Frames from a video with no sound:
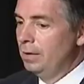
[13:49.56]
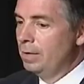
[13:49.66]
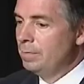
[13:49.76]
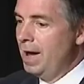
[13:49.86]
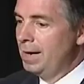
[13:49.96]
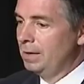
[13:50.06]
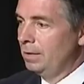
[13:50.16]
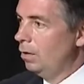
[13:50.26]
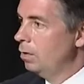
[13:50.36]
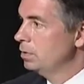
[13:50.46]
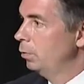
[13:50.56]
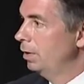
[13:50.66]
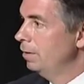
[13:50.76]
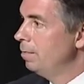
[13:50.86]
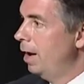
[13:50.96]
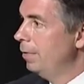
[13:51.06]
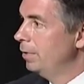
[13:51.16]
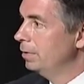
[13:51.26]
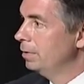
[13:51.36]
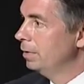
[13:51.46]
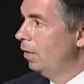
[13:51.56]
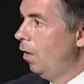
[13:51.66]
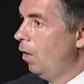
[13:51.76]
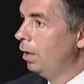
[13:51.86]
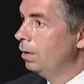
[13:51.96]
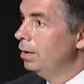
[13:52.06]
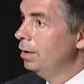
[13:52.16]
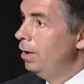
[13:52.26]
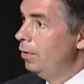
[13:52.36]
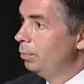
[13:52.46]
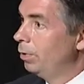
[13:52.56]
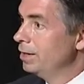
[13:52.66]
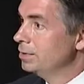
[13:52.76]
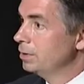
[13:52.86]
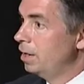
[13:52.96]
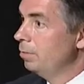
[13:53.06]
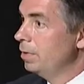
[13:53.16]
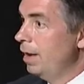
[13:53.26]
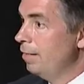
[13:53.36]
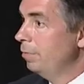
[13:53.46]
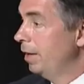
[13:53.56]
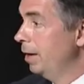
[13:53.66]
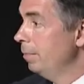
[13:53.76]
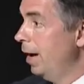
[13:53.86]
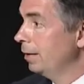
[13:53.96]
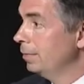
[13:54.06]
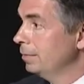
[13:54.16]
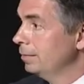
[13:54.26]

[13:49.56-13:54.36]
are impacting the laws that we live by. I mean, there are other branches of government that have a big impact.